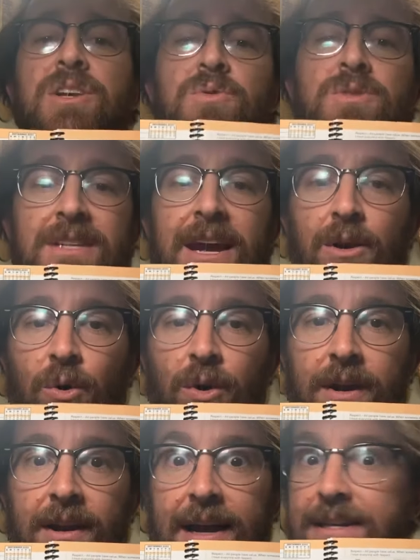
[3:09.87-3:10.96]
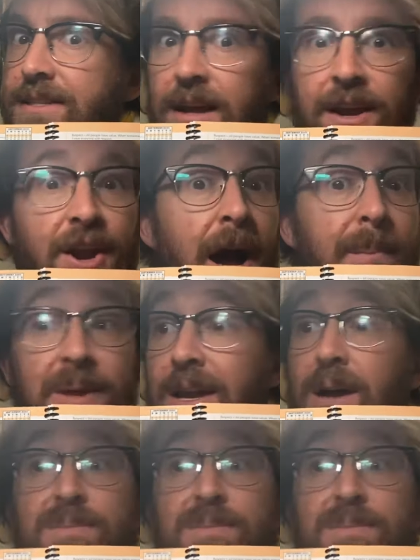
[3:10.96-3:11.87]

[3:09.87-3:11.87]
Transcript: you stay organized and not become